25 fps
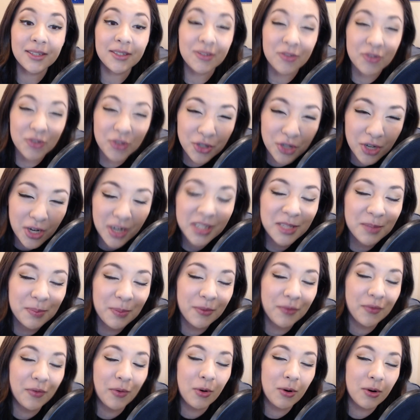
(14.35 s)
just
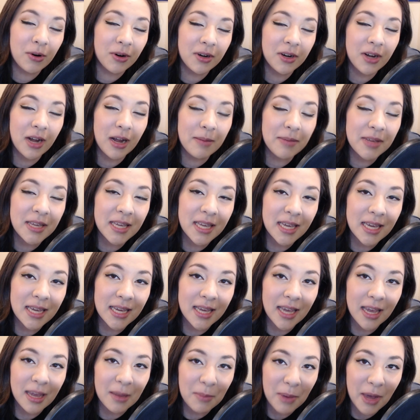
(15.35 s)
before Origami King
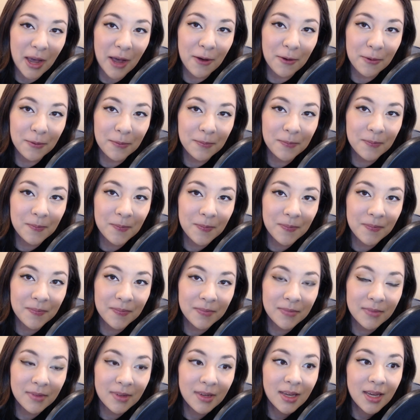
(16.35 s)
came out.
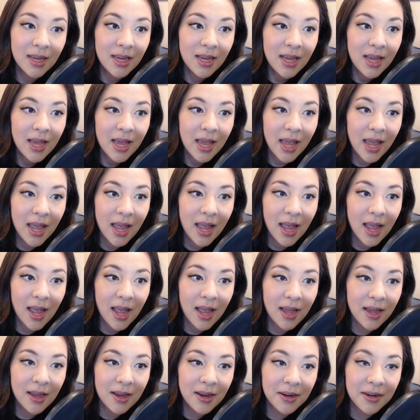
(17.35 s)

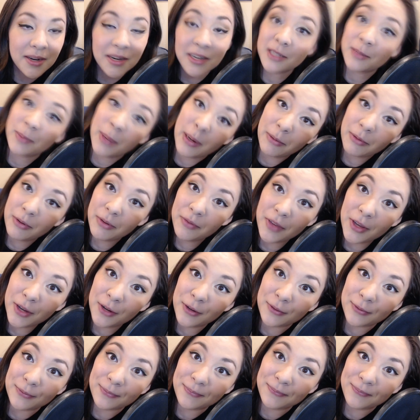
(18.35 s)
And here's my review.